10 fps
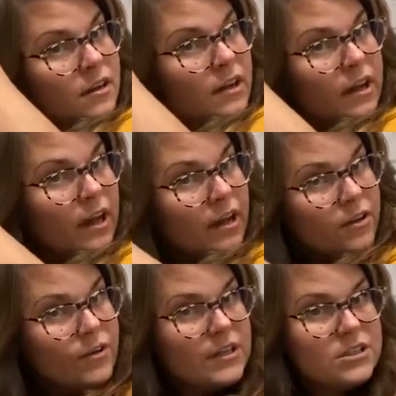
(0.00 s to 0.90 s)
And you
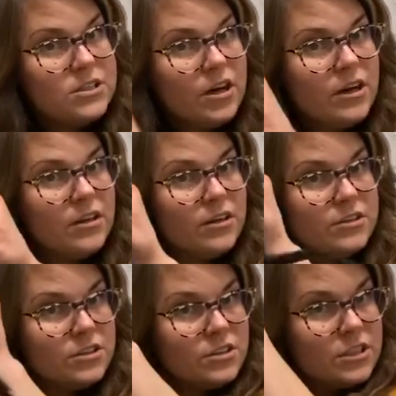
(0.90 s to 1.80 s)
can start
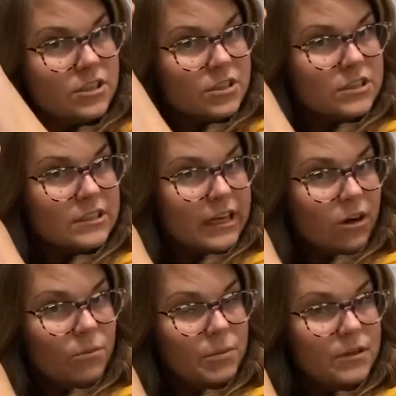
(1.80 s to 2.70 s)
closer to your scalp.